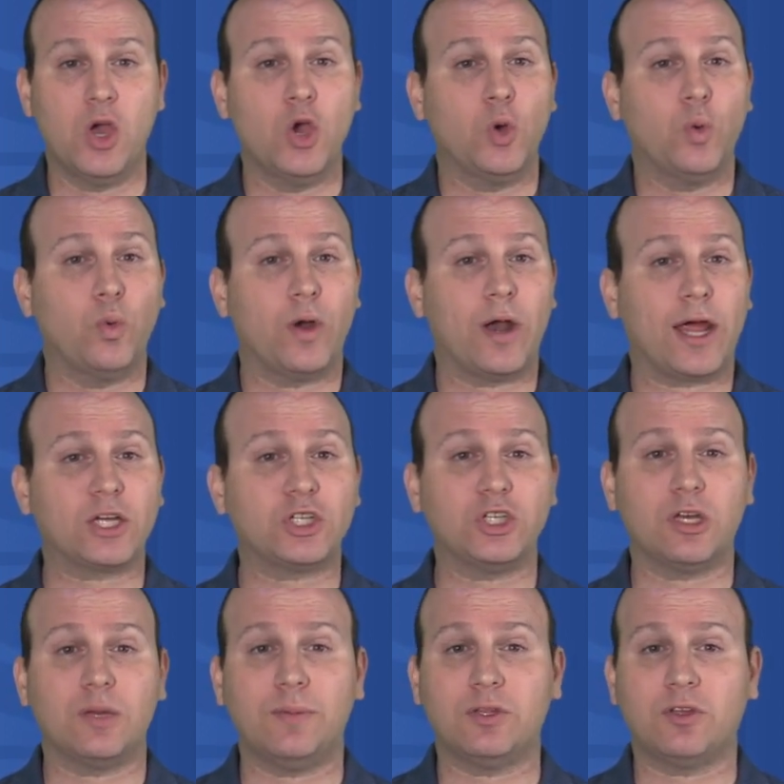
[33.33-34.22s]
We're
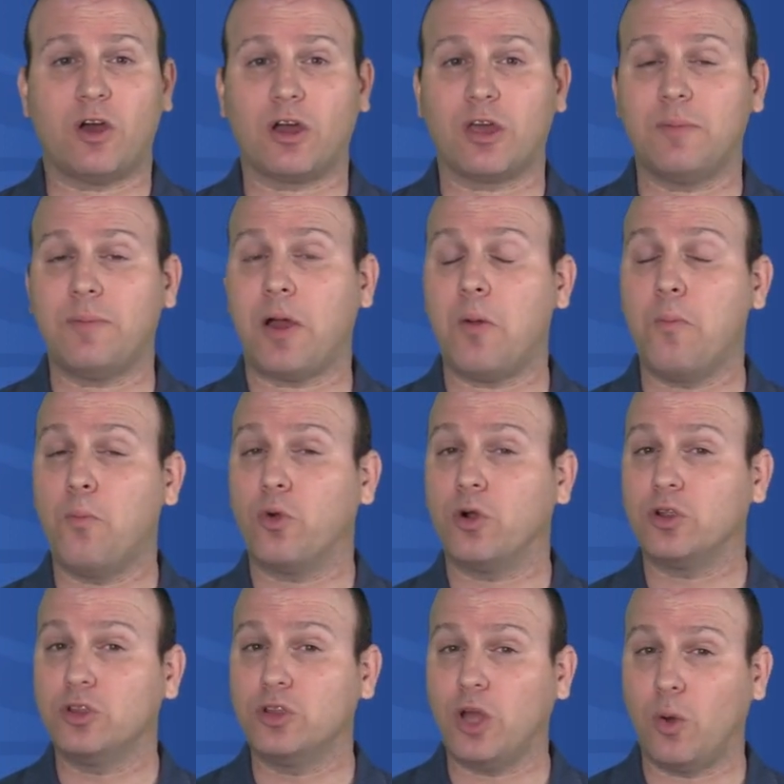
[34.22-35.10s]
actually going to be talking about
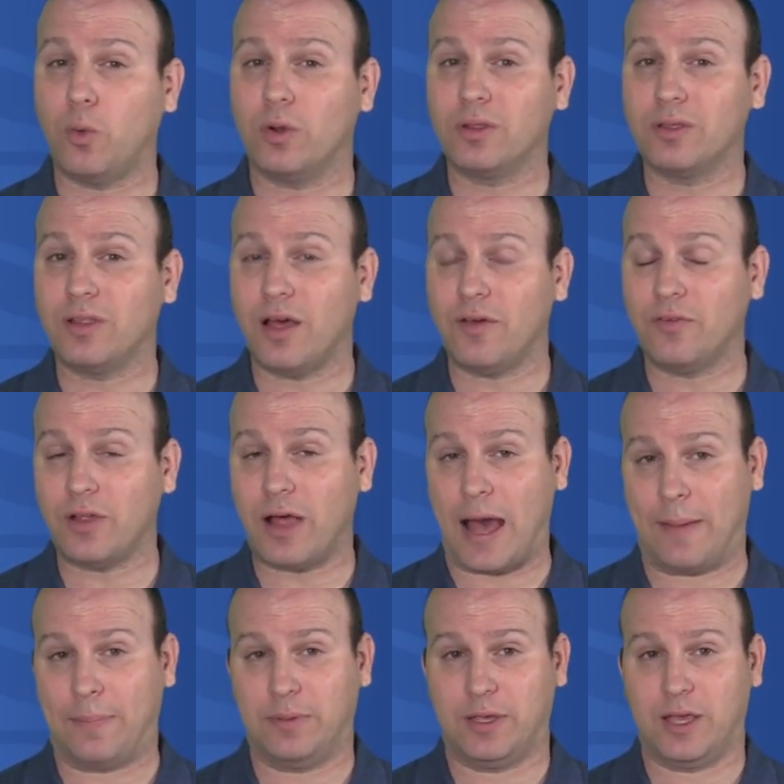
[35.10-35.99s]
more lower level
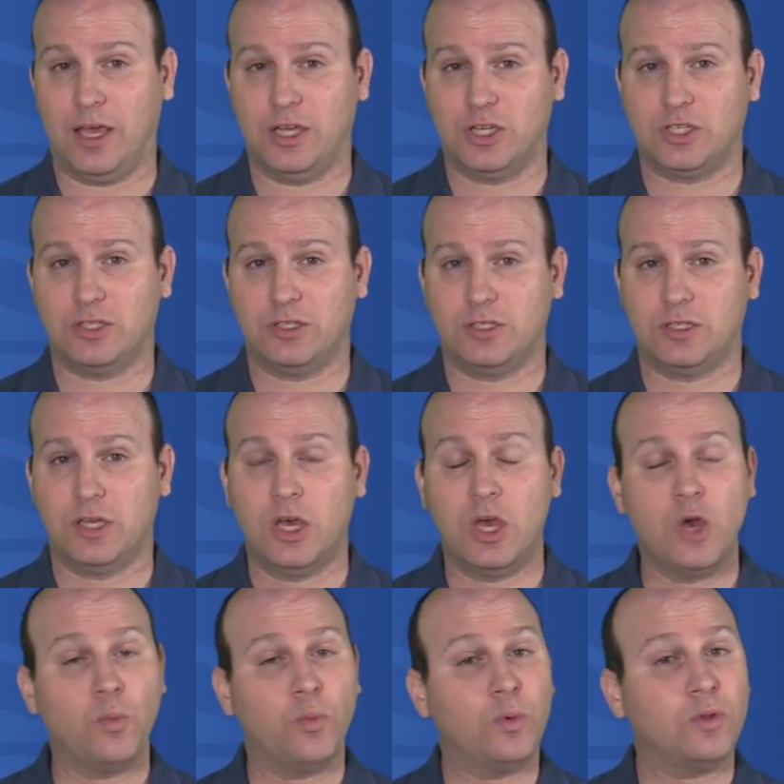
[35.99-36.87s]
applications.
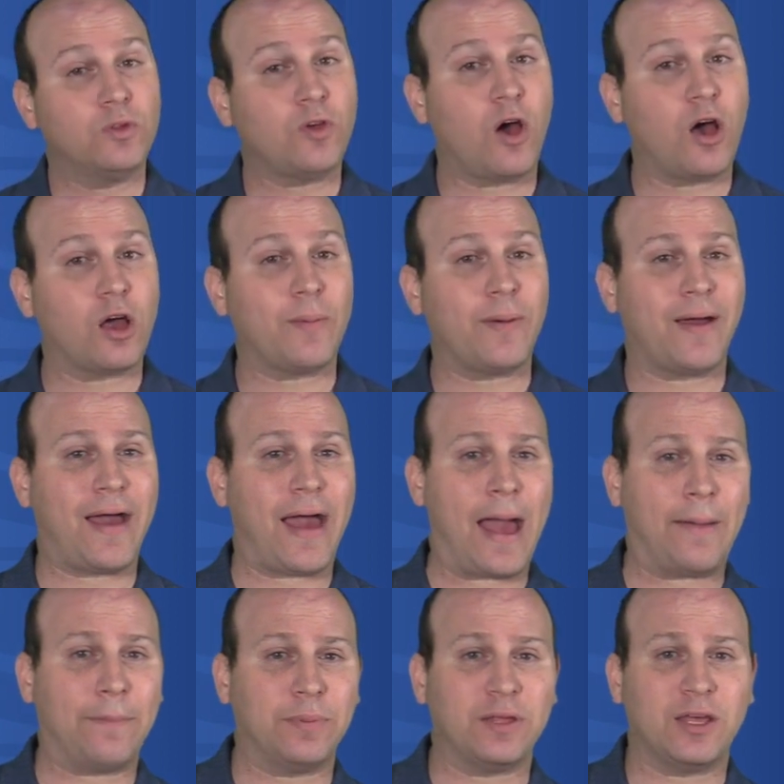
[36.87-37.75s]
When we talk about
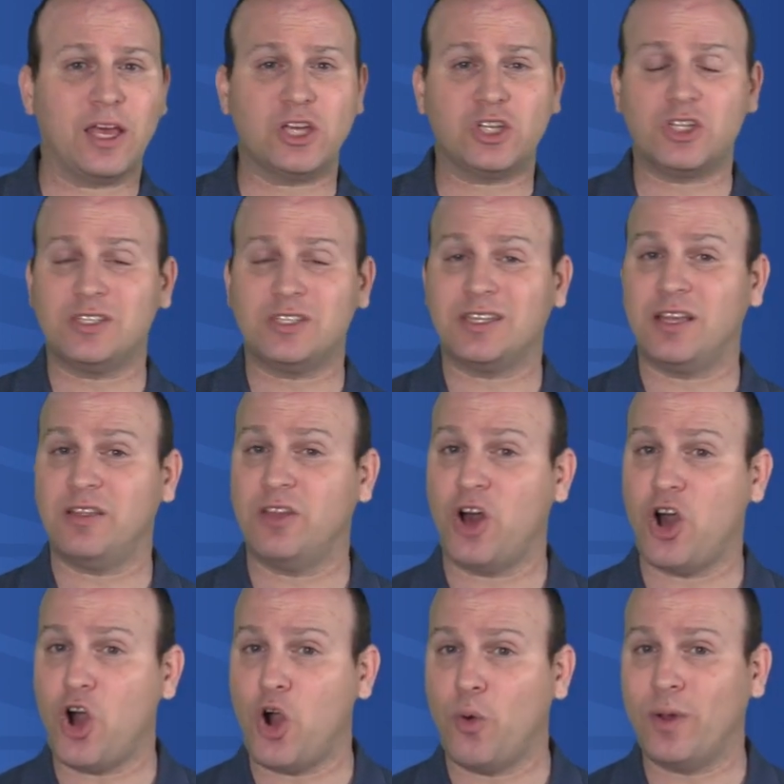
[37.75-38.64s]
applications in the
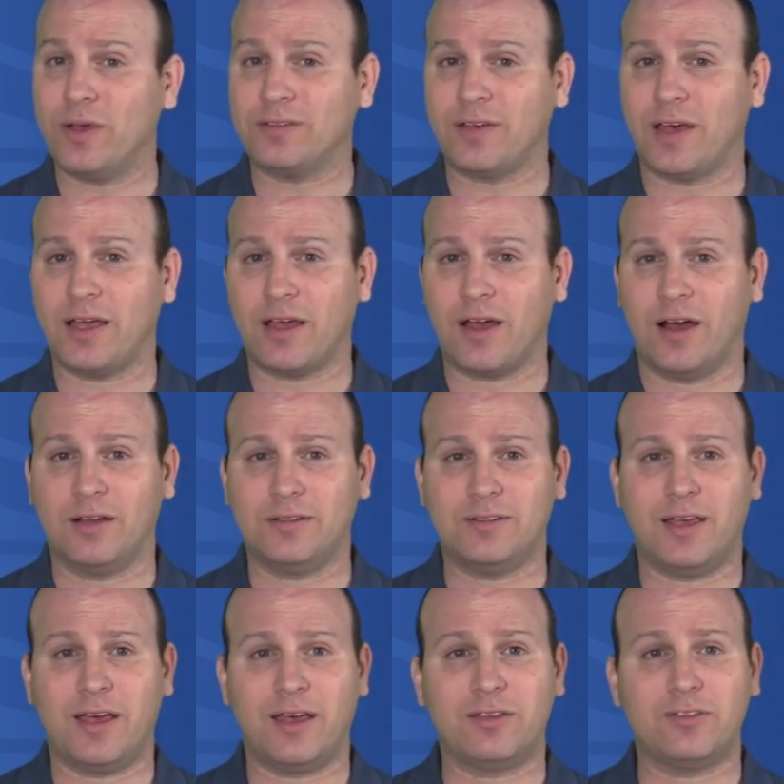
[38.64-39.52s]
OSI
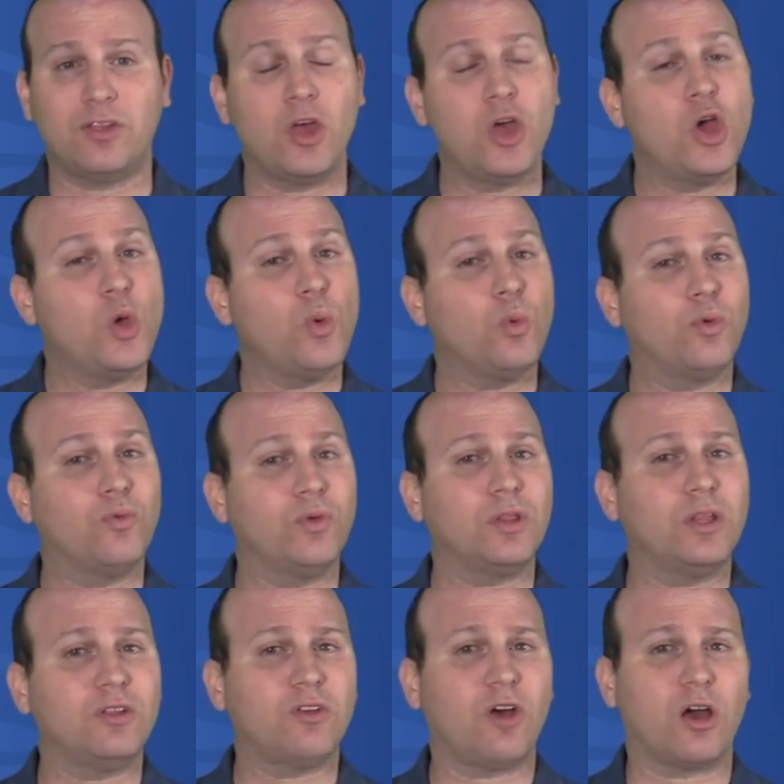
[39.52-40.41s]
context, we're
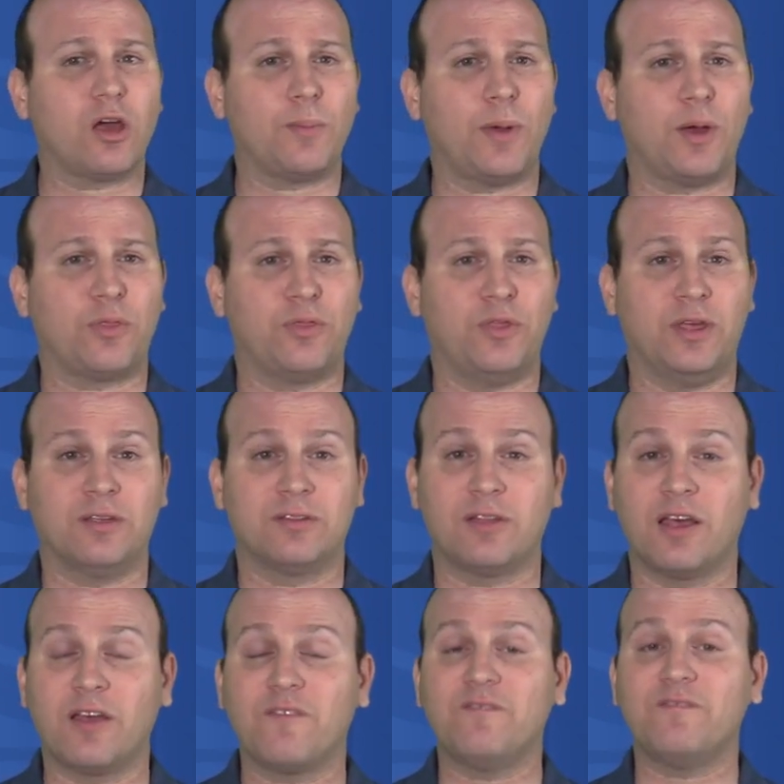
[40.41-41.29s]
really talking about things
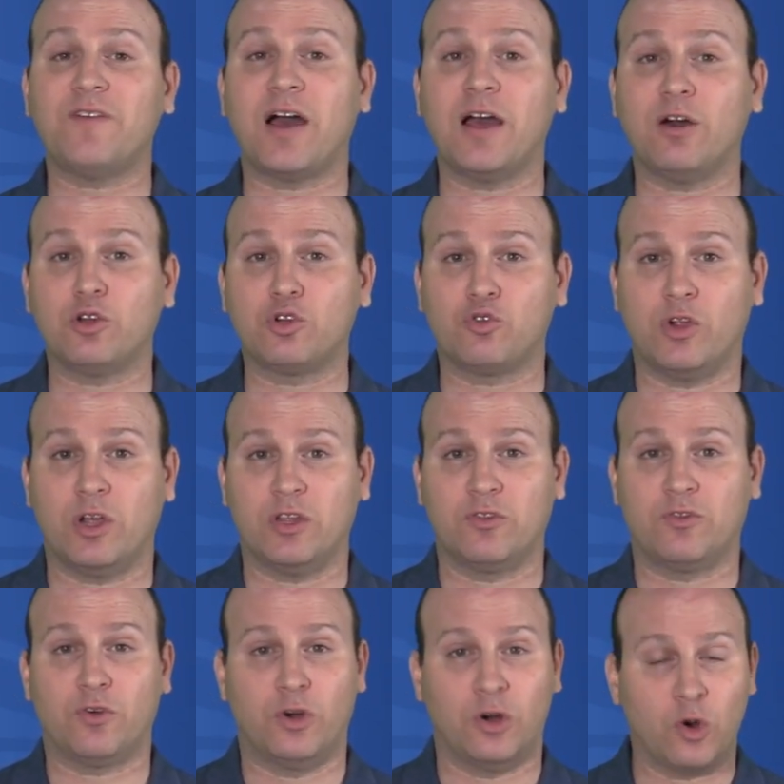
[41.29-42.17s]
like file
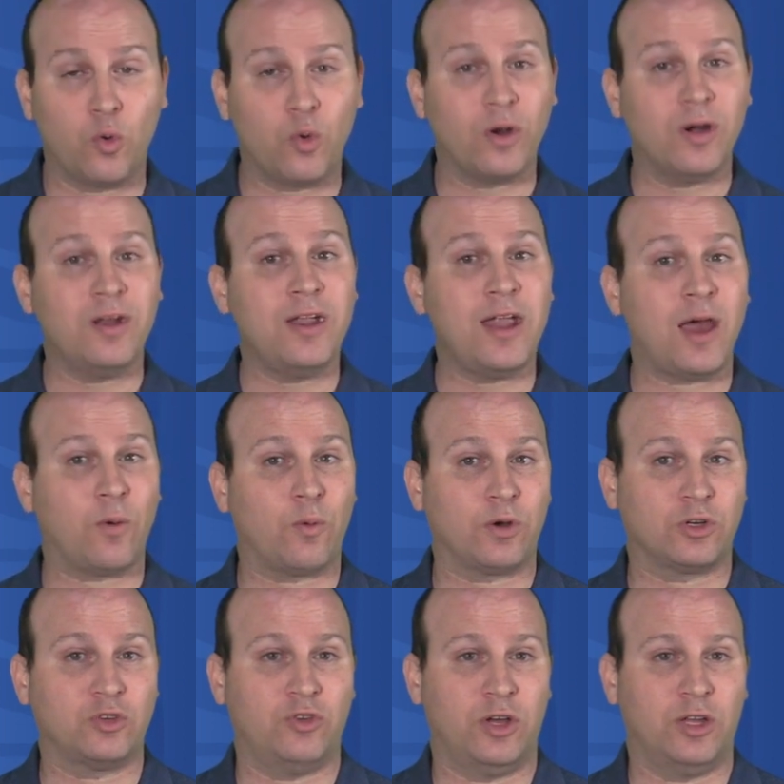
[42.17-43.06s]
transfer or
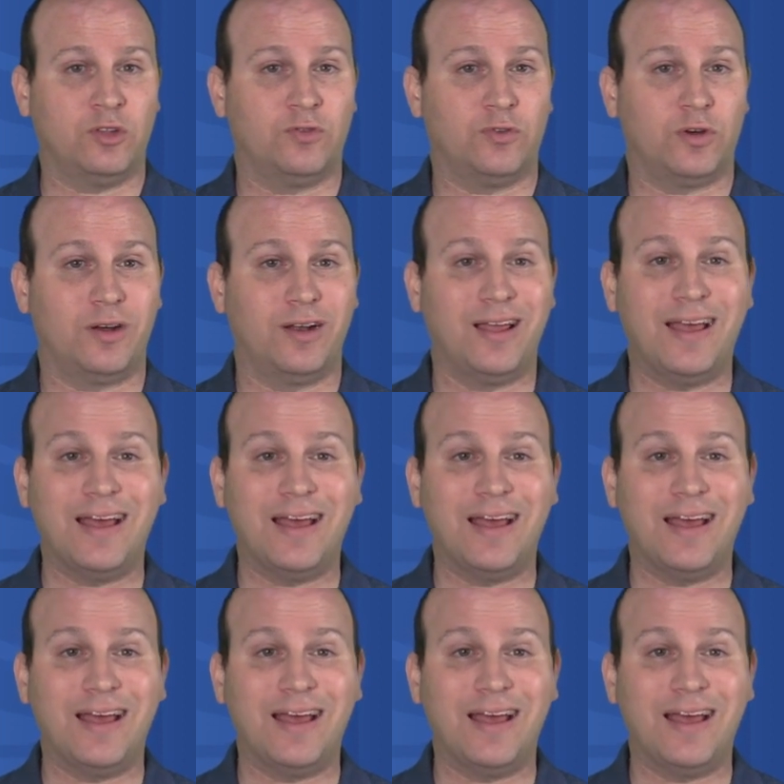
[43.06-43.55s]
network transfer.